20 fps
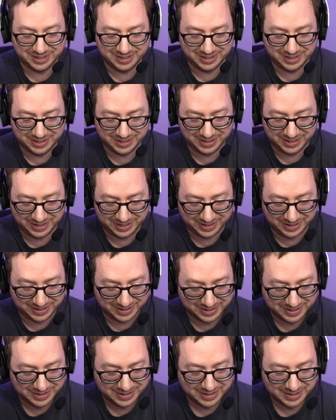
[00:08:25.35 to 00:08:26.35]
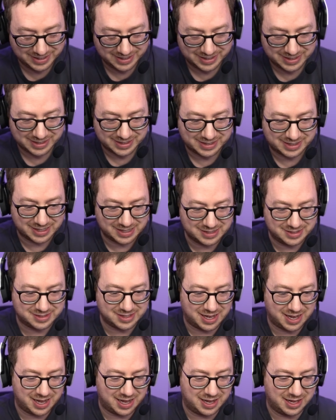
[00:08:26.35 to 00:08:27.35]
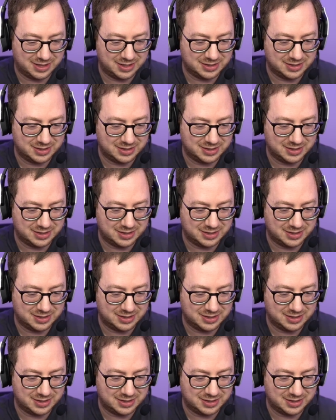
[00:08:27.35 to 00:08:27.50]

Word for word: because uh,